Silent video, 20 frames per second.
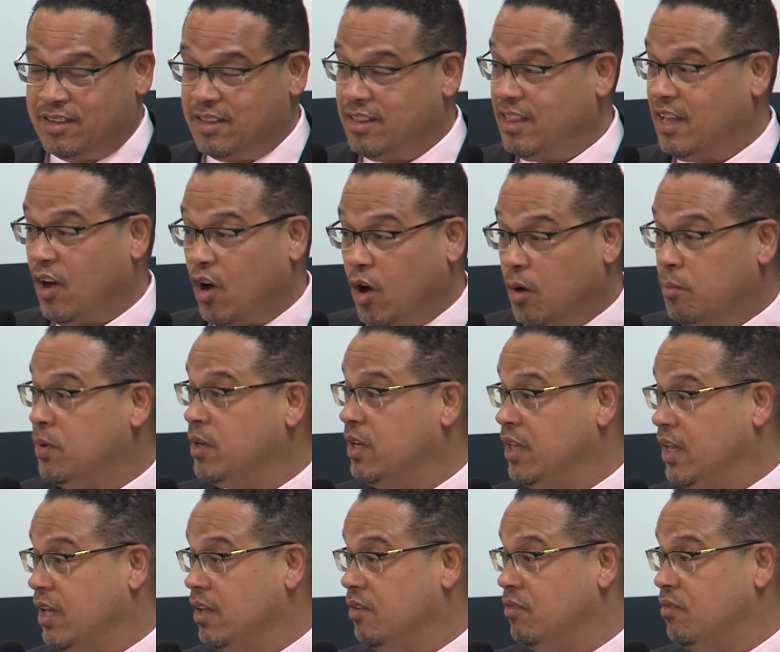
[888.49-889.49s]
They all
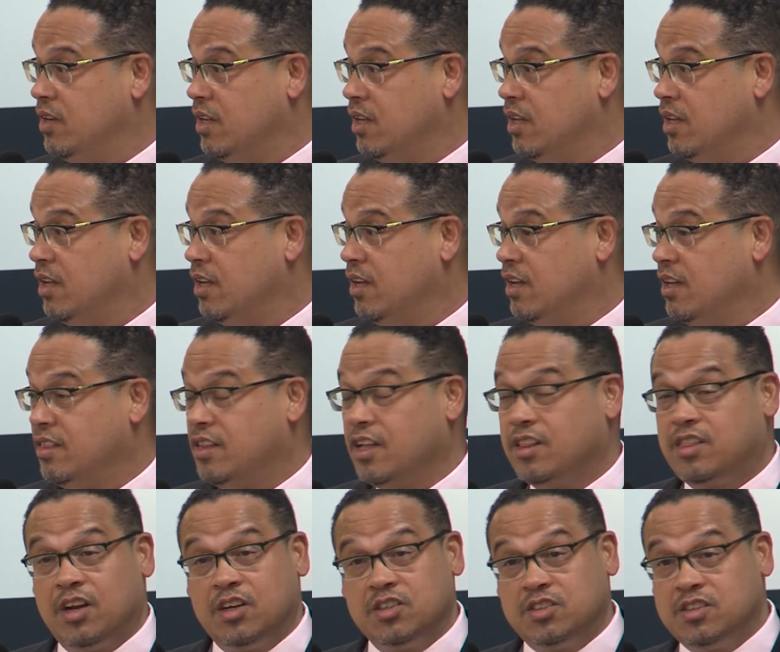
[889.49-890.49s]
believed
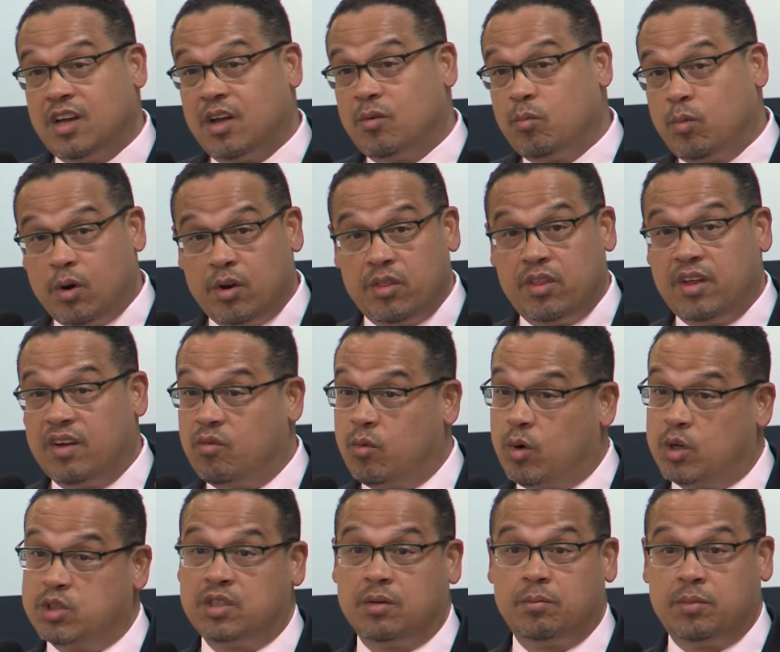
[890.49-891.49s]
that there's none worthy of
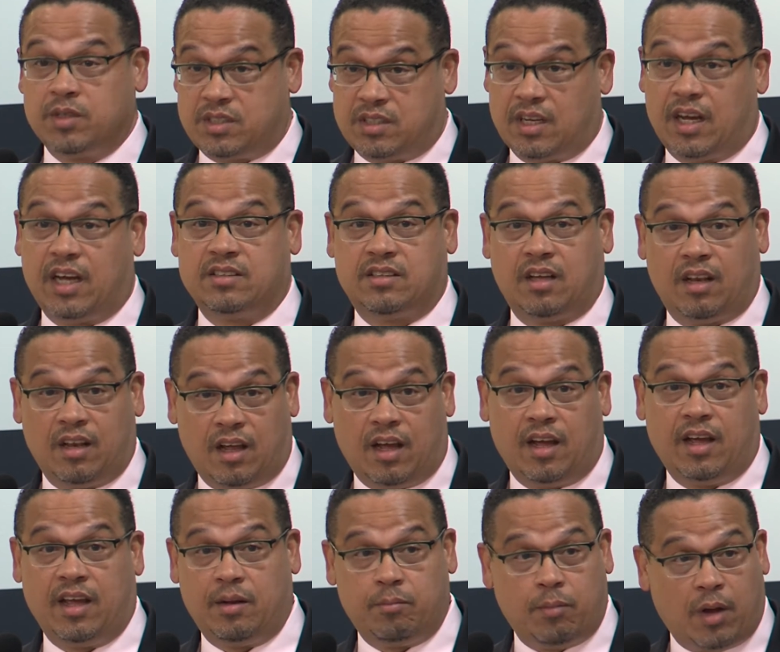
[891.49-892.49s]
worship besides
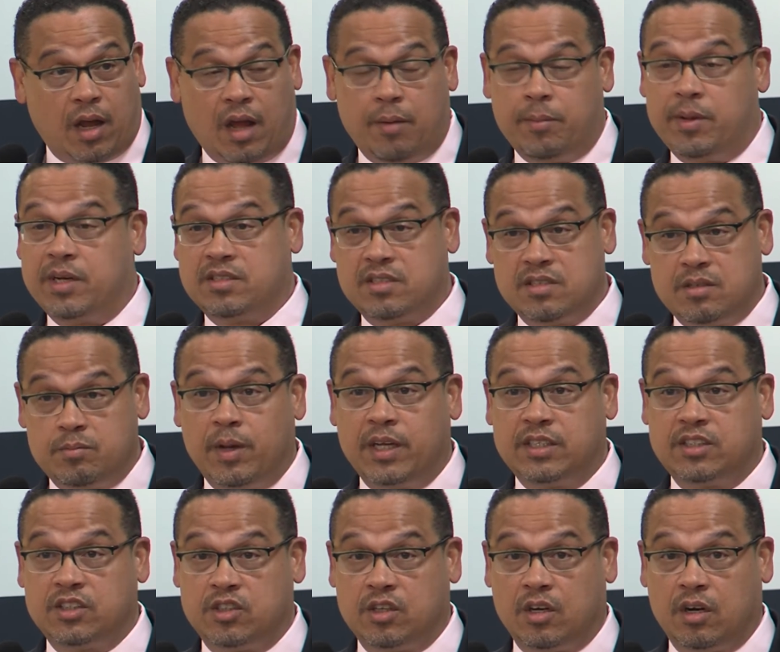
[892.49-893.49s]
Allah and Muhammad is his
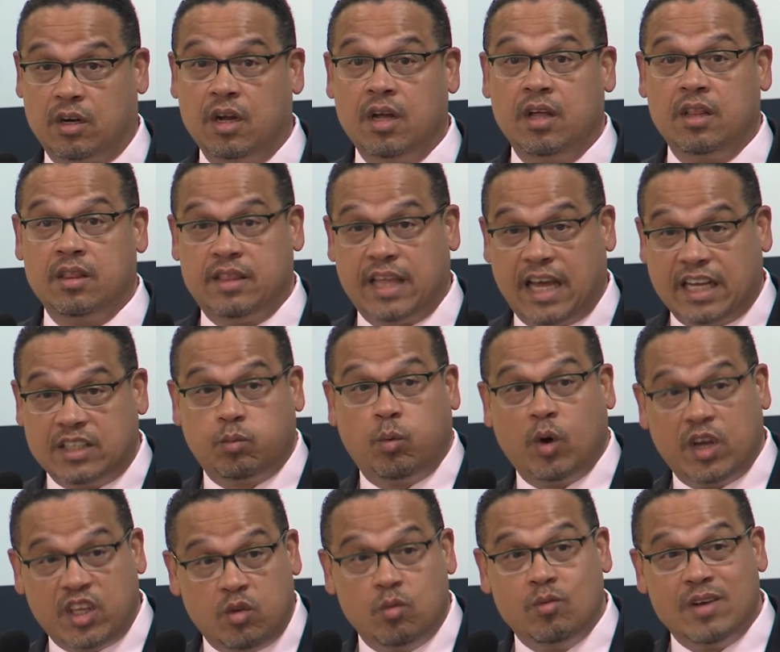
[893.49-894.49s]
messenger. That's
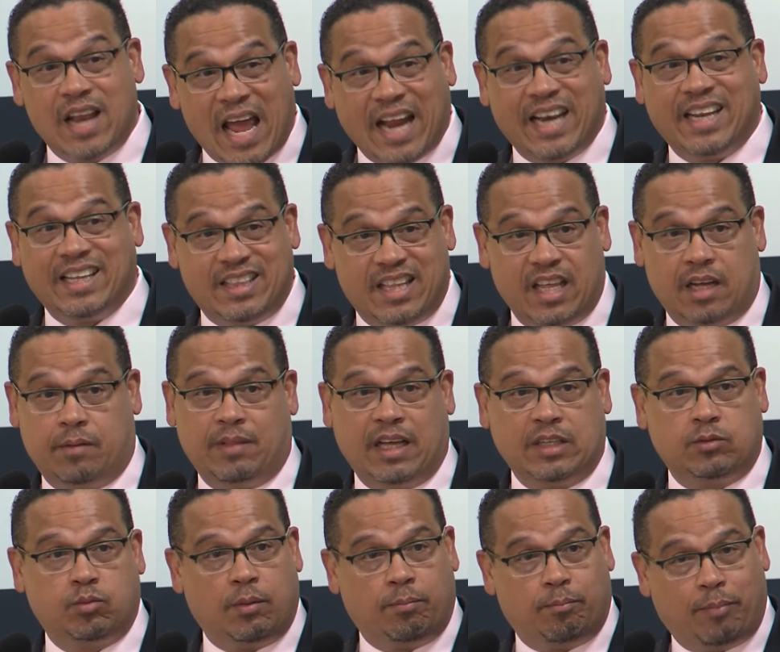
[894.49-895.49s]
what united them.
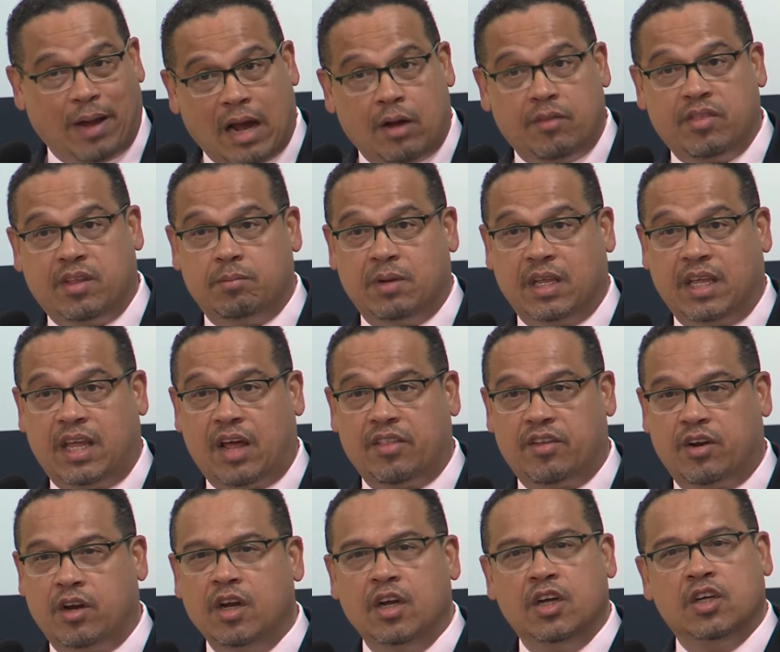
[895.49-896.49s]
That's what bound them
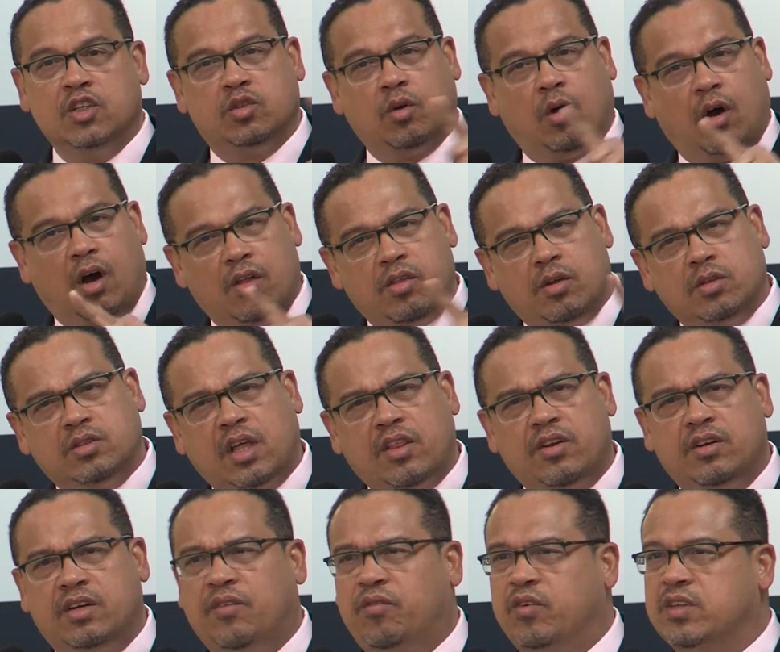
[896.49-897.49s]
together. So all those
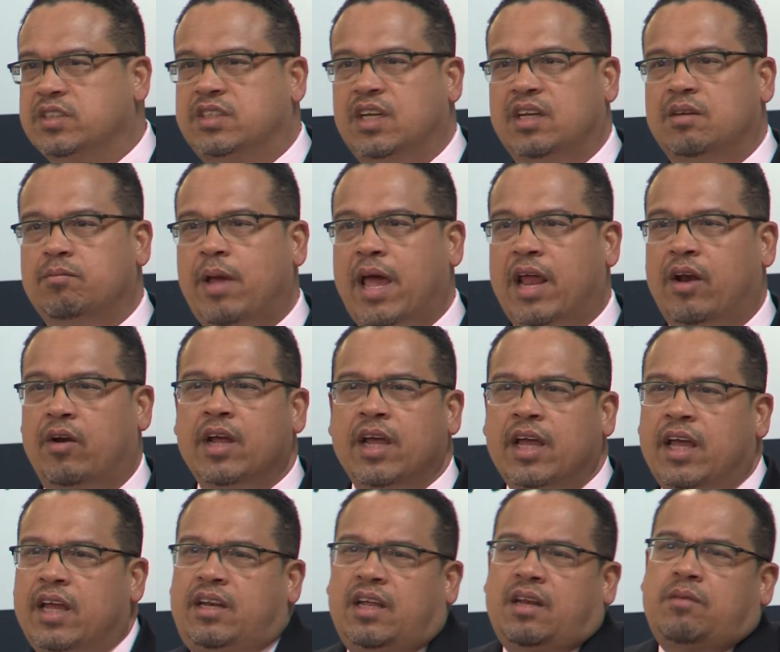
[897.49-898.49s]
other differences didn't matter.
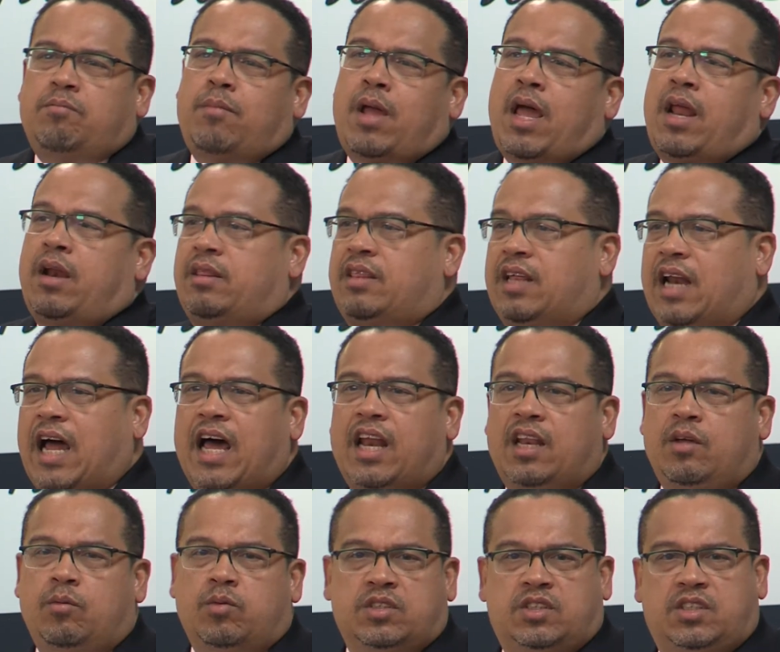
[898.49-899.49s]
It didn't matter that
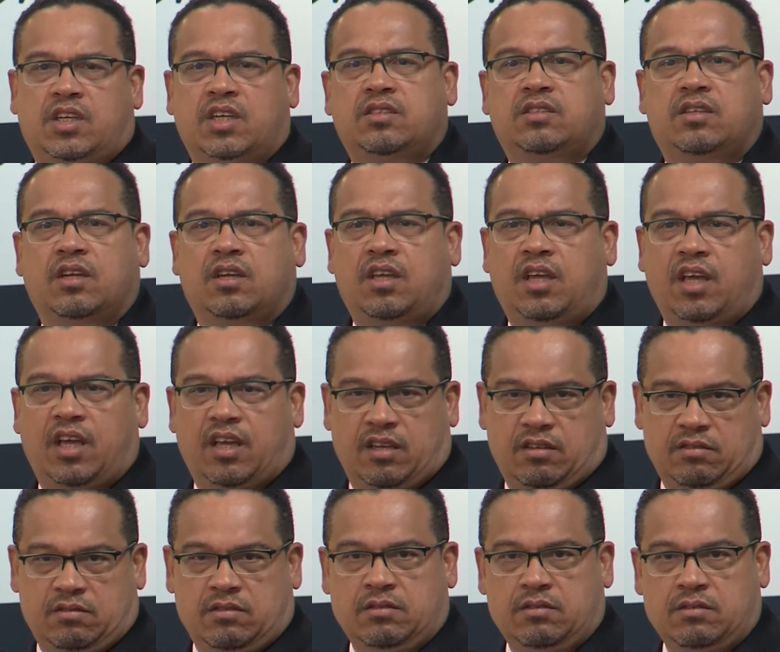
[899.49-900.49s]
Ali was just a kid,
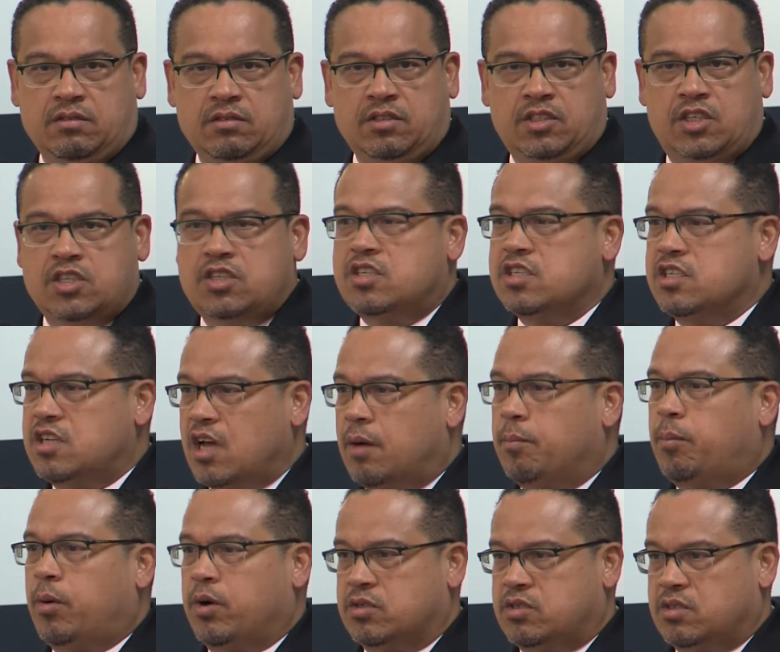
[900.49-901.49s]
just a young
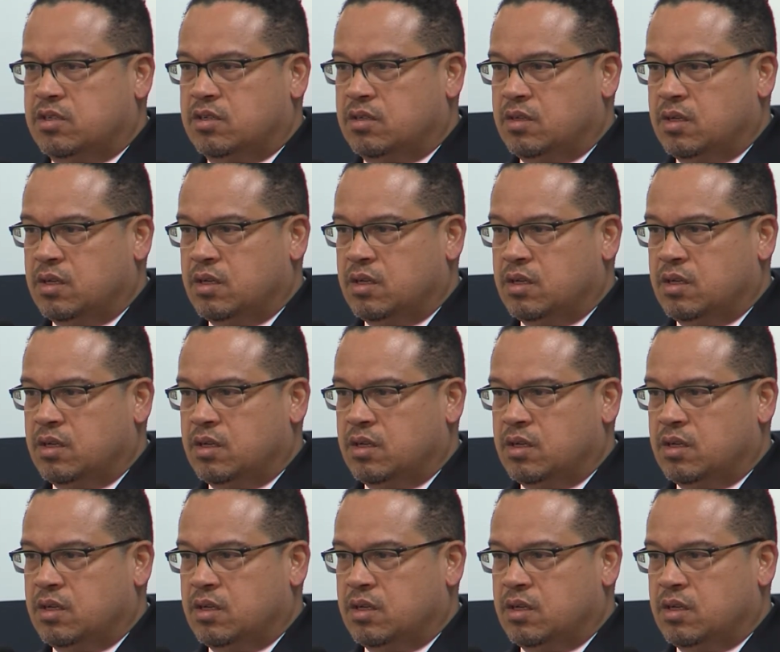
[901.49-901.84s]
person.